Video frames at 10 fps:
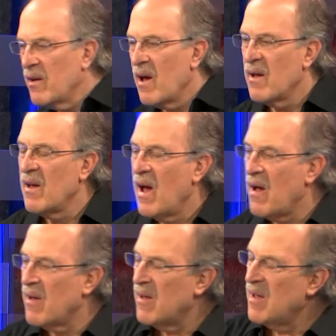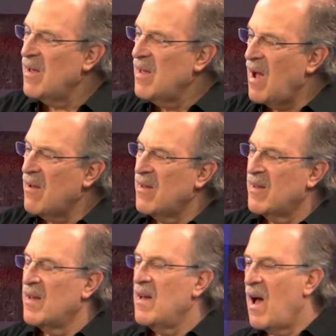help much, but it
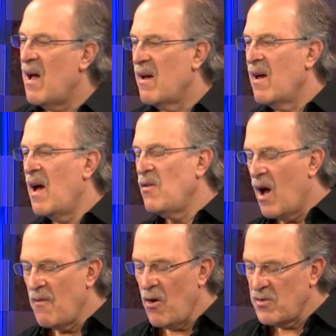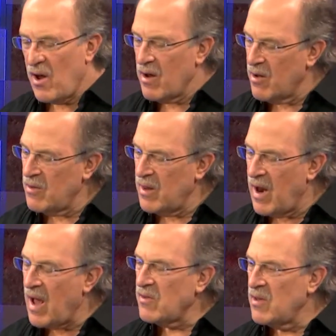helps. I'm sorry? I know. I've always argued that it
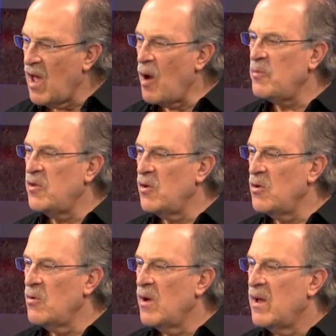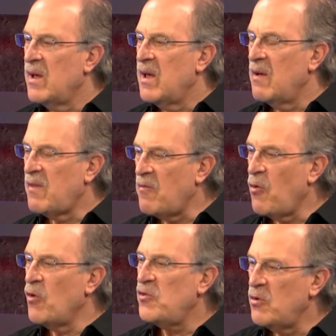actually helps you if they
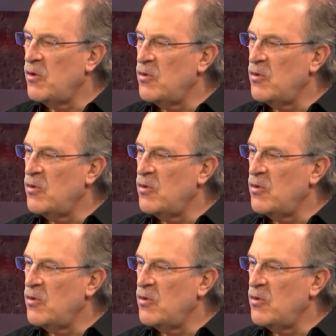force you to